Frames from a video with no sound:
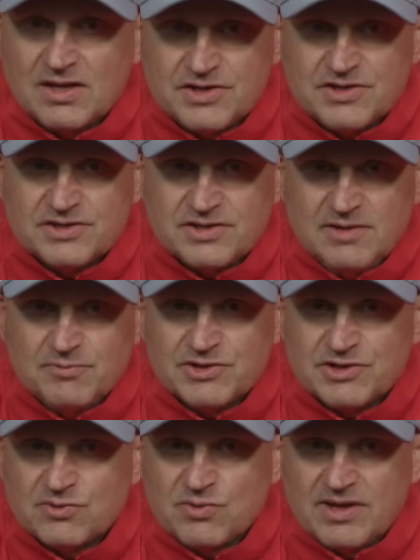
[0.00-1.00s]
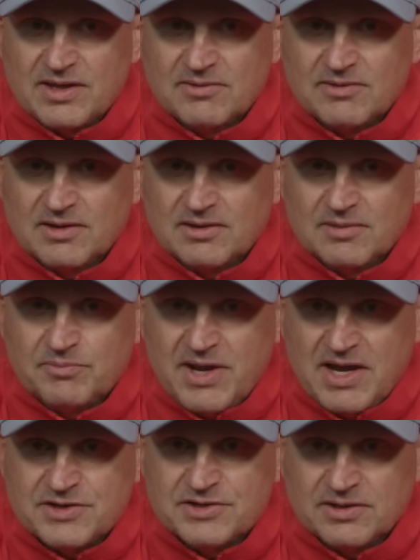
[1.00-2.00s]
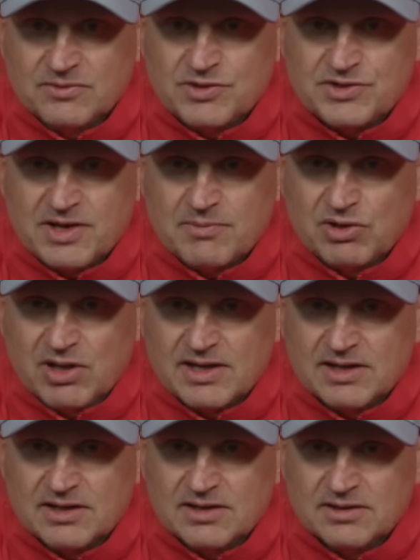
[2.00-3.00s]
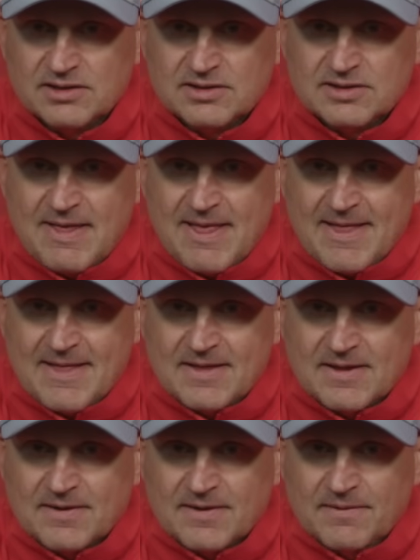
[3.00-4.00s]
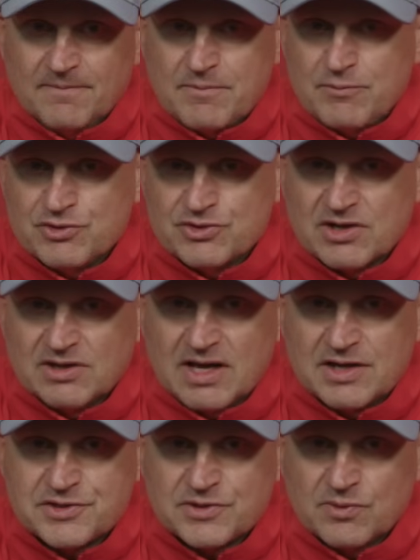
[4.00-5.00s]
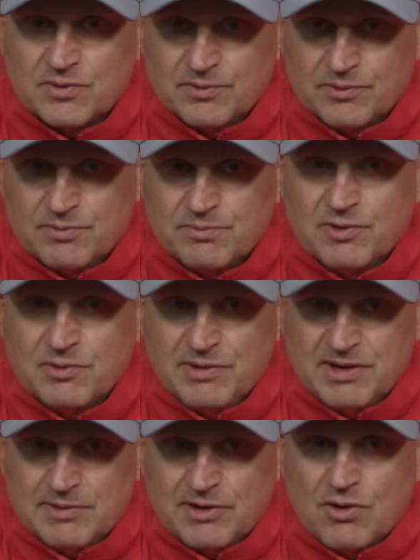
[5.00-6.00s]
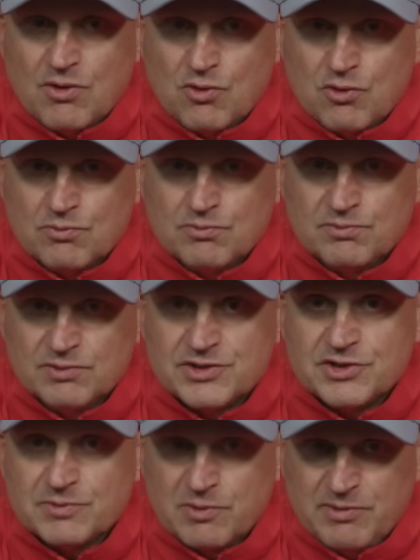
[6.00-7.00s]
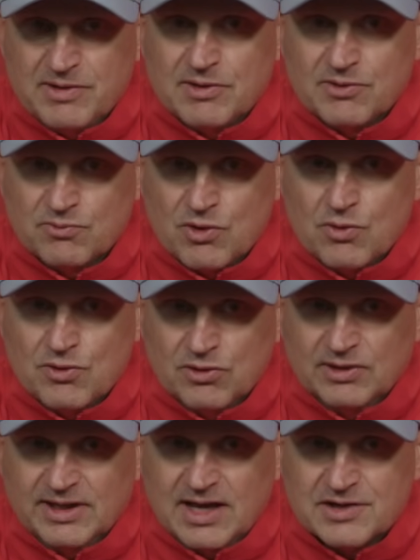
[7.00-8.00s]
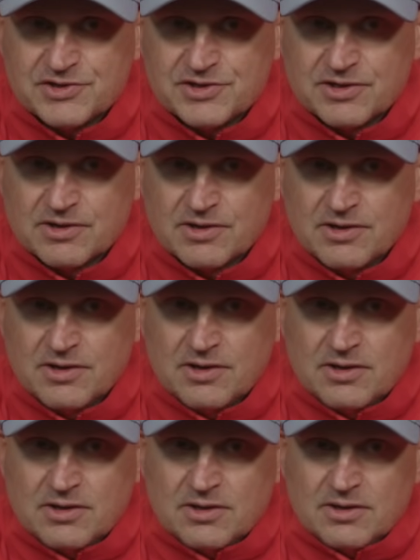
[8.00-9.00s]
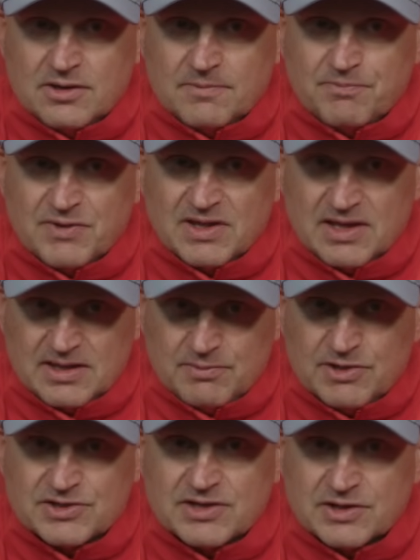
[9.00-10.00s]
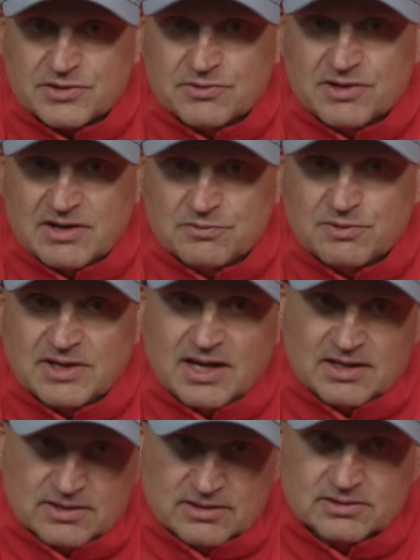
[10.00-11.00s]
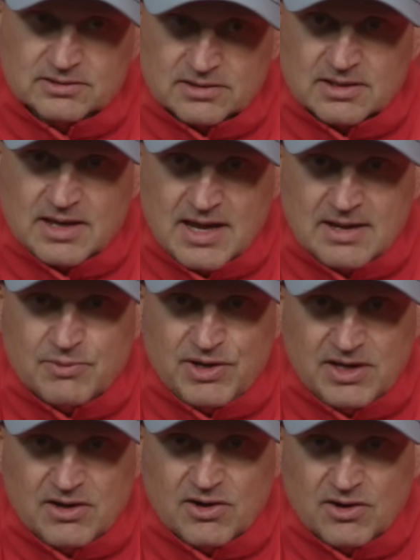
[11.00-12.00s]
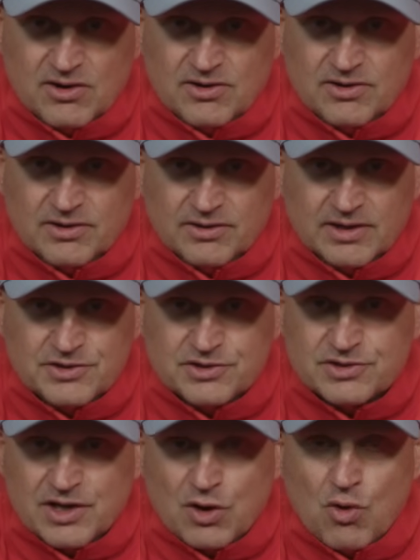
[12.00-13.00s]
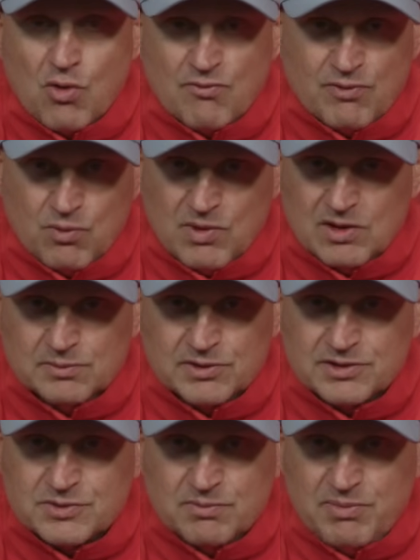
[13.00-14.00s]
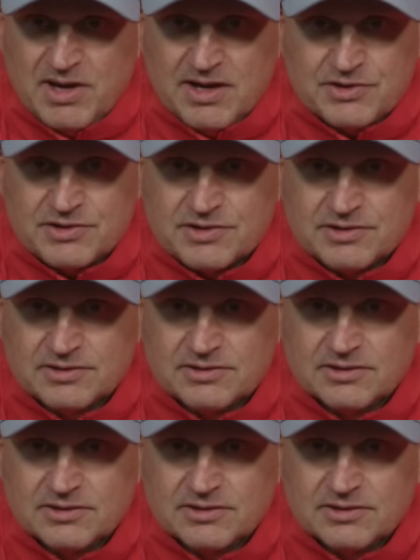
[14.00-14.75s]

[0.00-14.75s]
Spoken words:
It's just deep. It's just the way the pace in which they play in. You saw last year, we beat them at home. We beat them on the road early last year. And then they beat us next few times. With that game here, they overwhelmed us with pace.